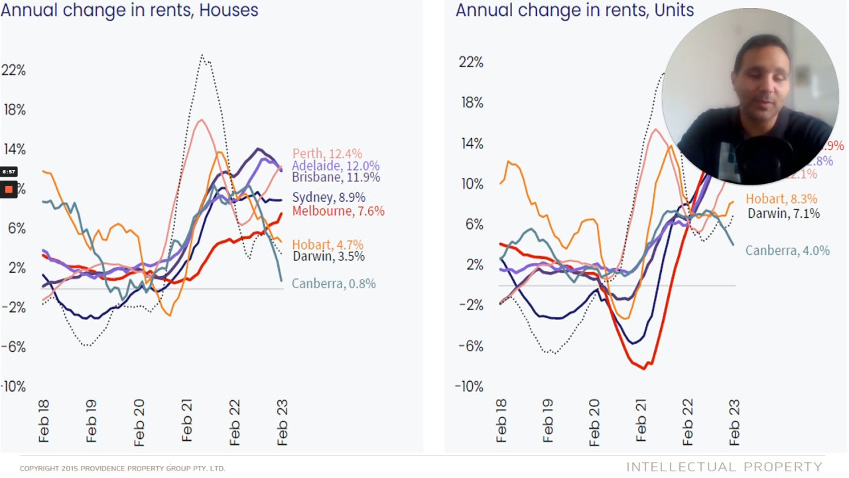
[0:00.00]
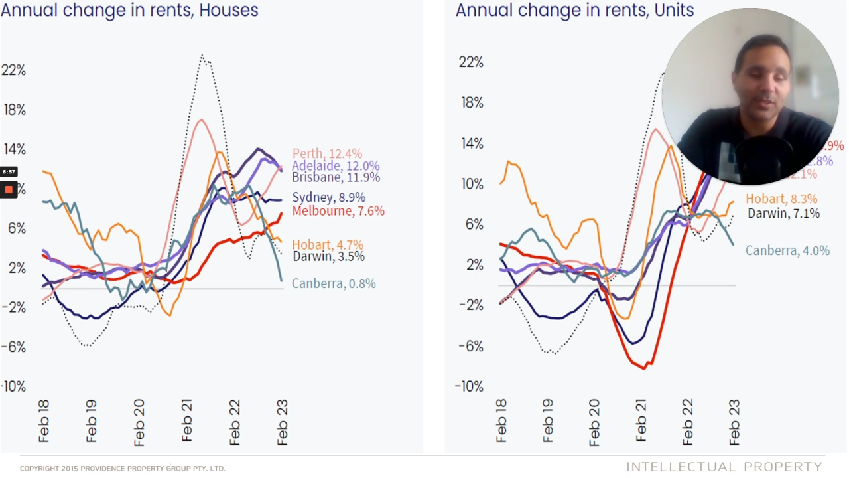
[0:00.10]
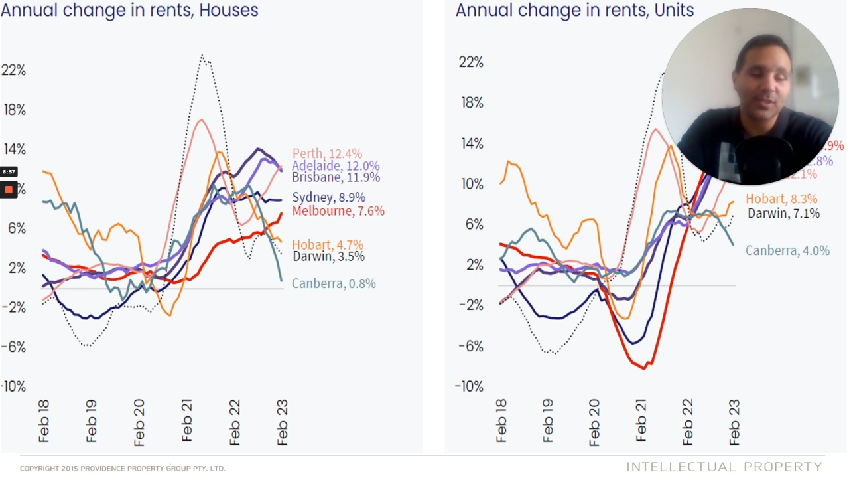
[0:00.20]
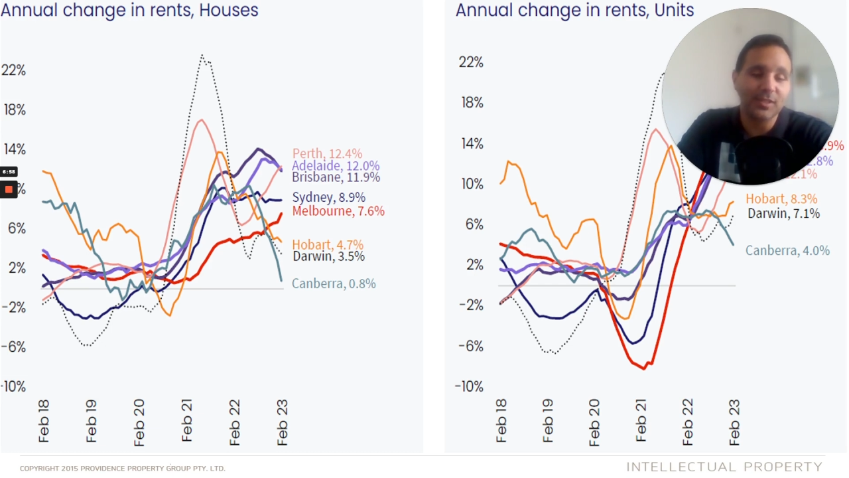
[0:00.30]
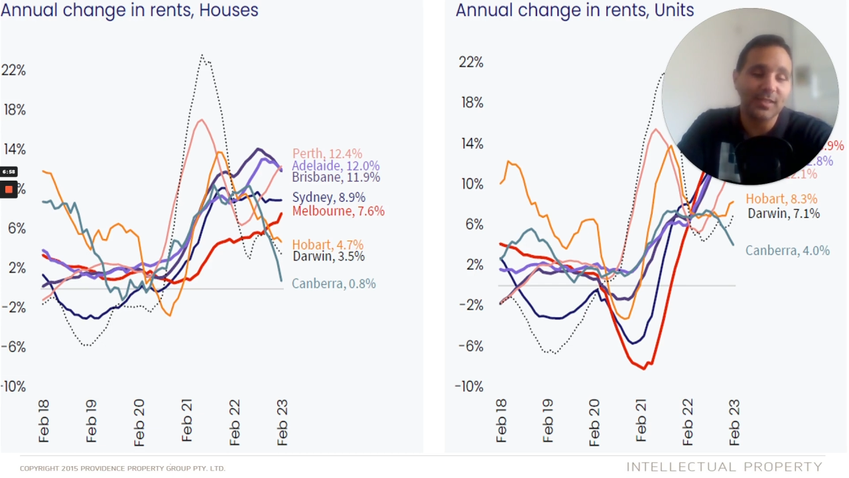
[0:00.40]

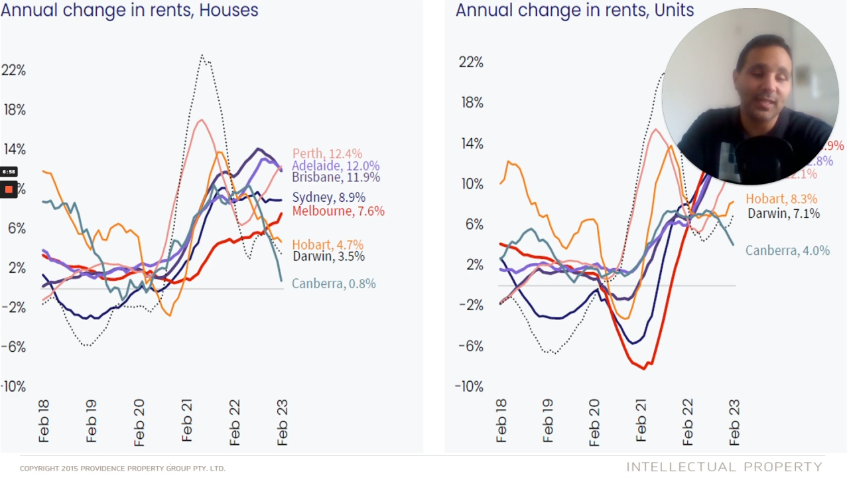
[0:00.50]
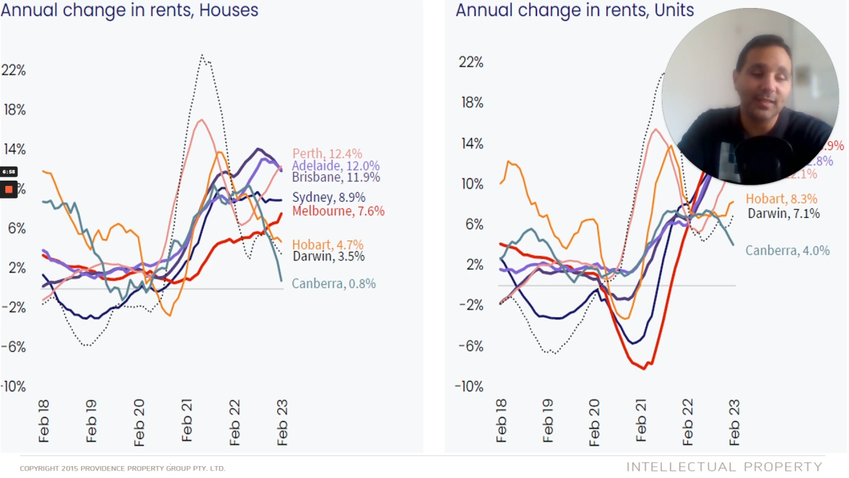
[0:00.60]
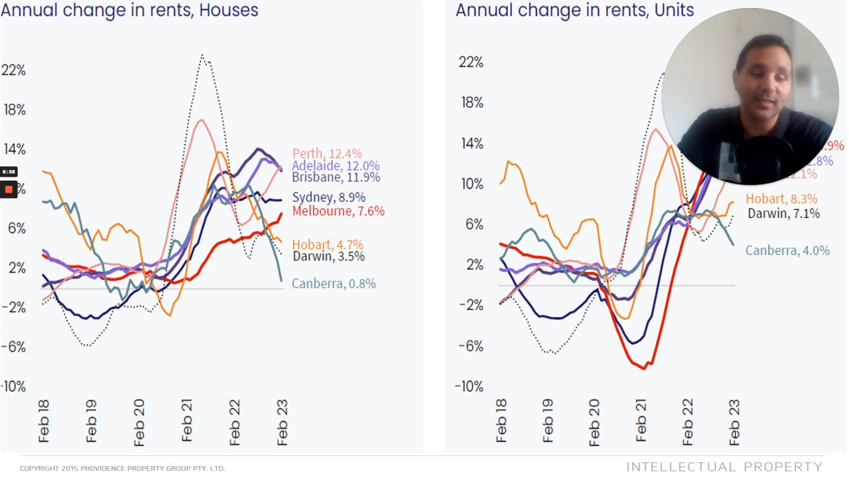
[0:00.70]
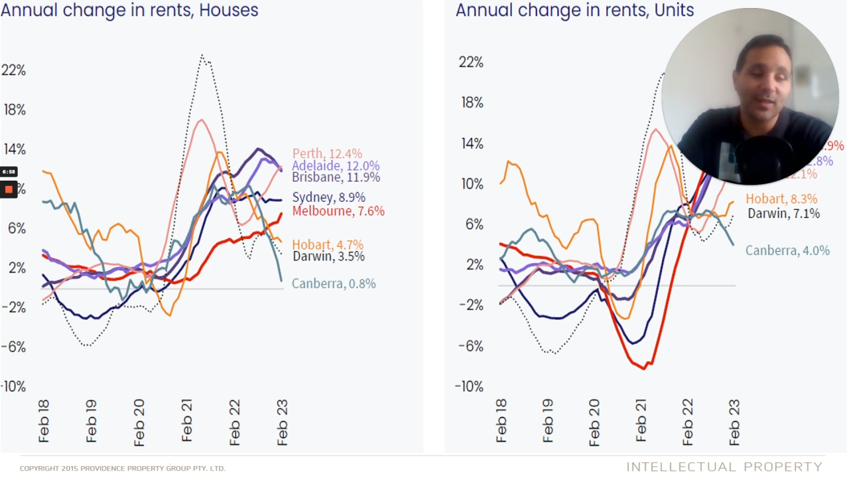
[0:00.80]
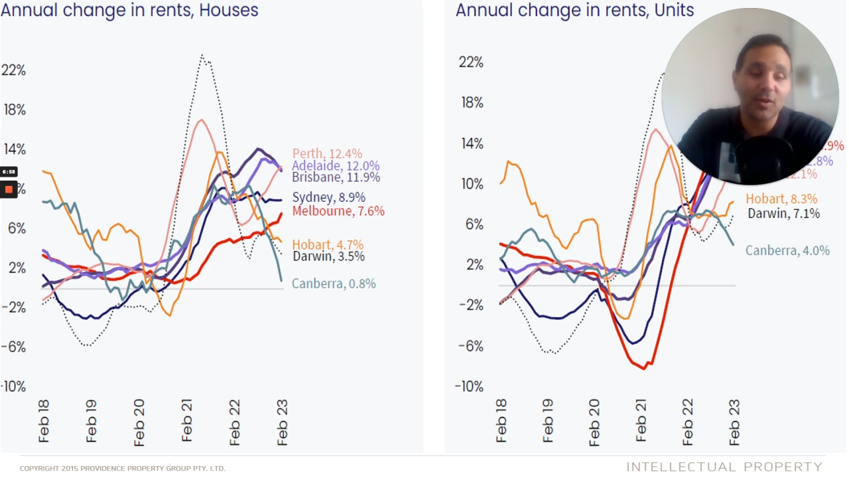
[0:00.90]
which is
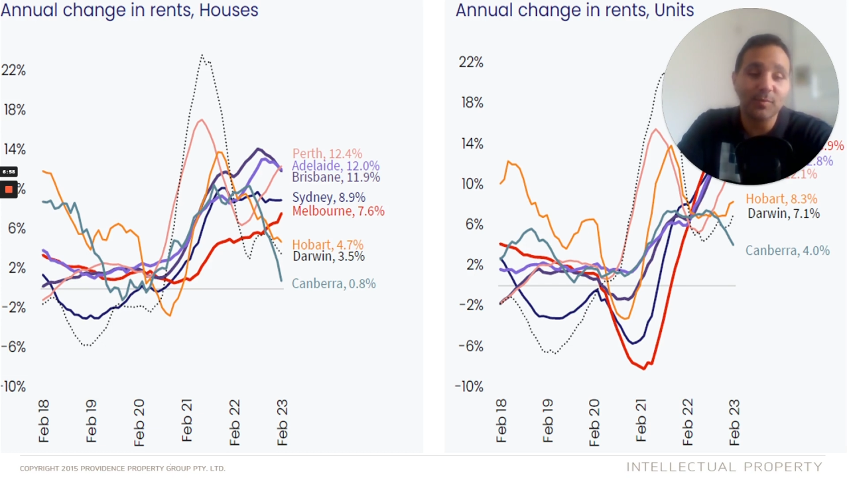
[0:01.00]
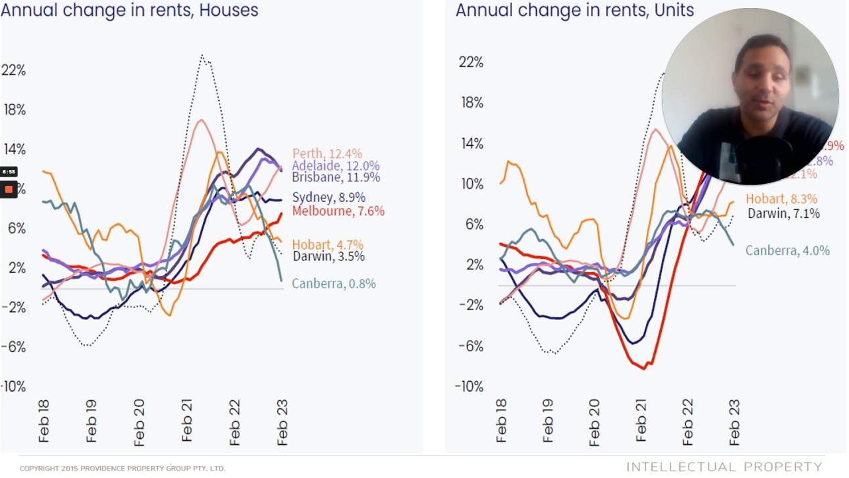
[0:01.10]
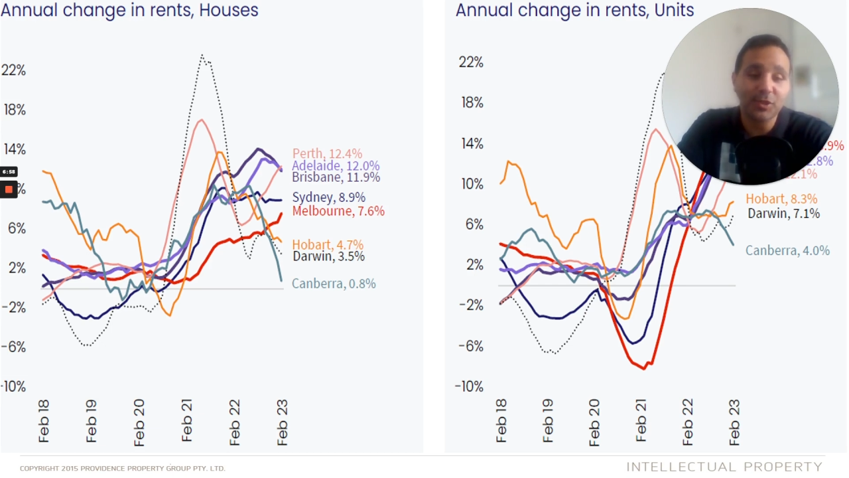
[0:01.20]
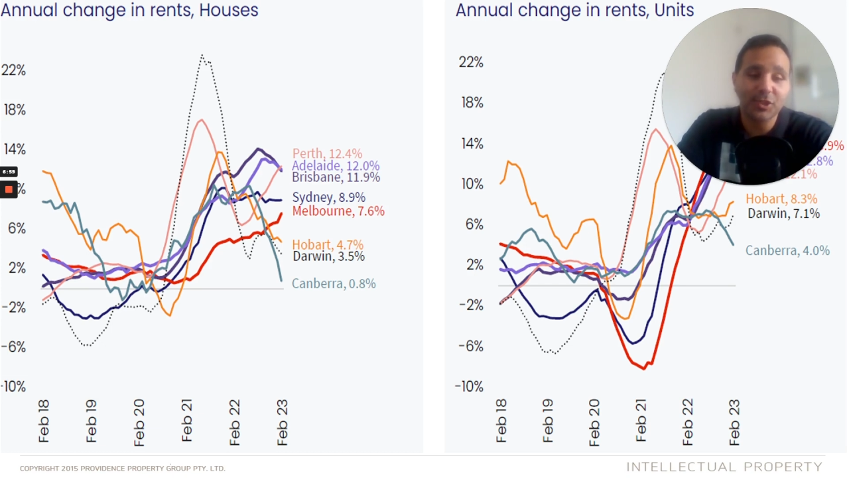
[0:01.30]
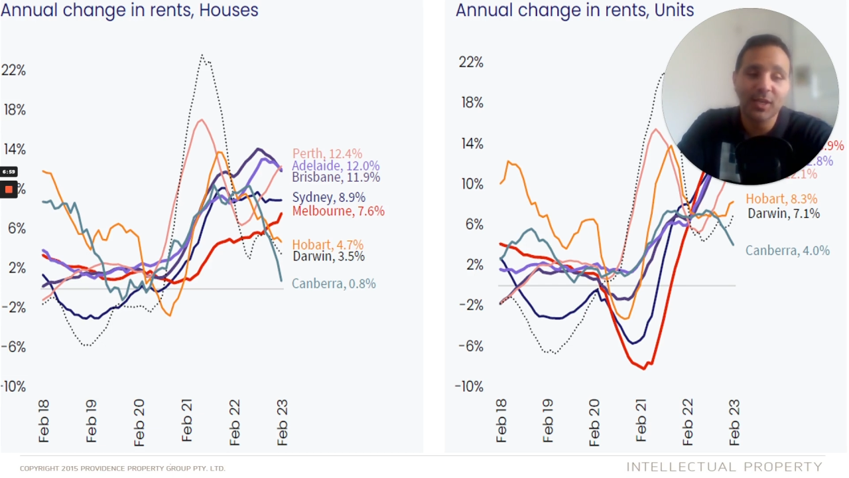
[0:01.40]
in
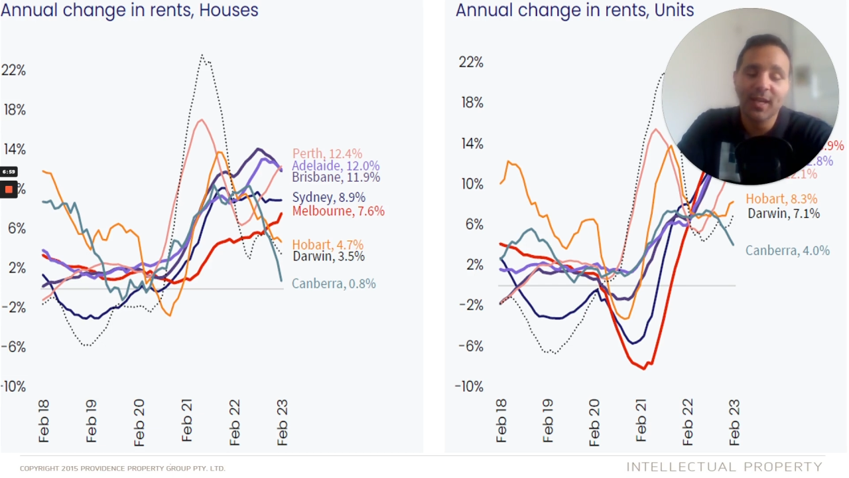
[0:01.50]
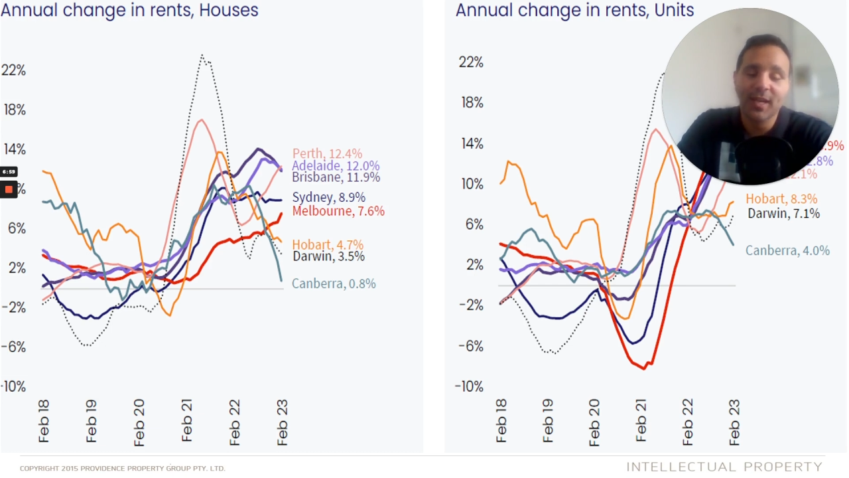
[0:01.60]
Homebush.